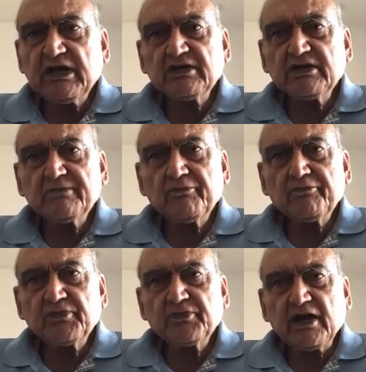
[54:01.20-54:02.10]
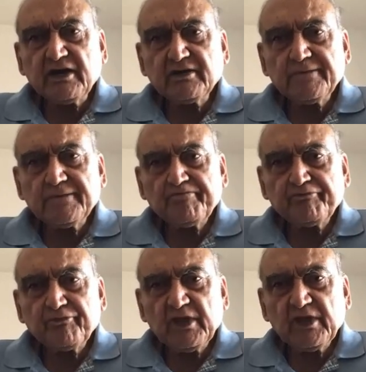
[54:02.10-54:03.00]
Muslims are the
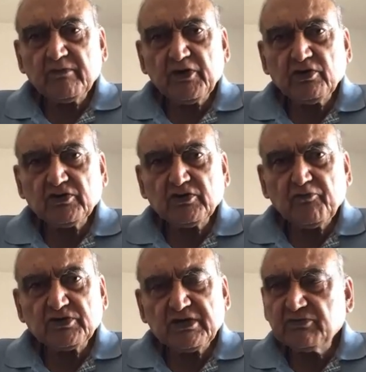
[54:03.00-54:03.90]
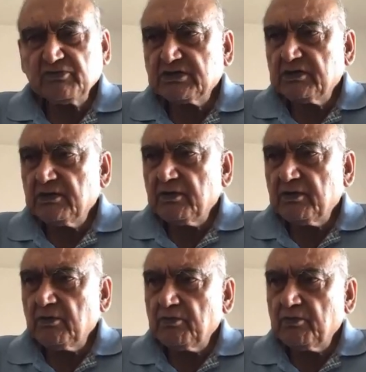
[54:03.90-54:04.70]
target. That because of Muslims,